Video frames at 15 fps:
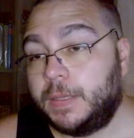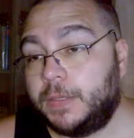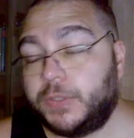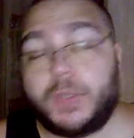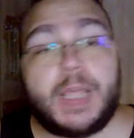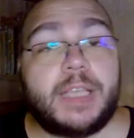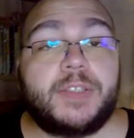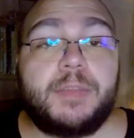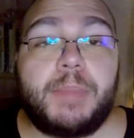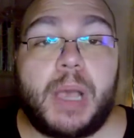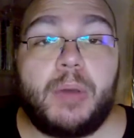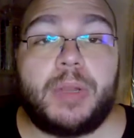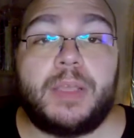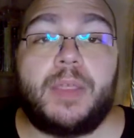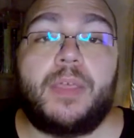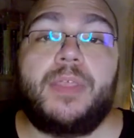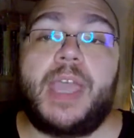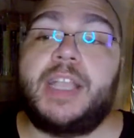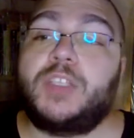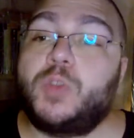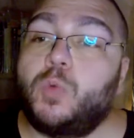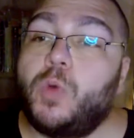So that's about it.
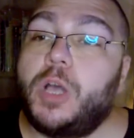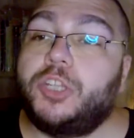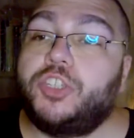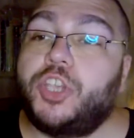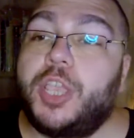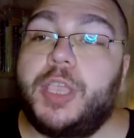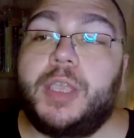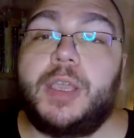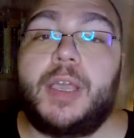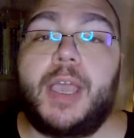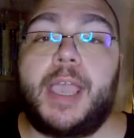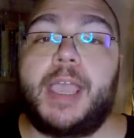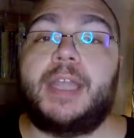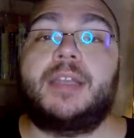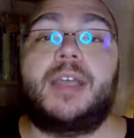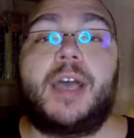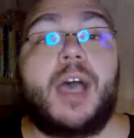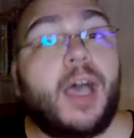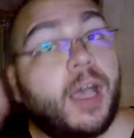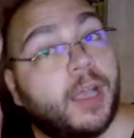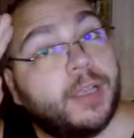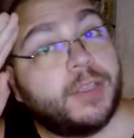Thanks for watching, and
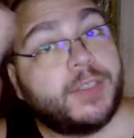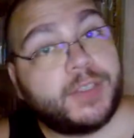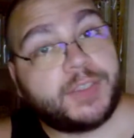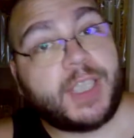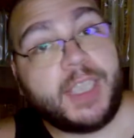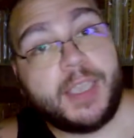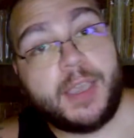see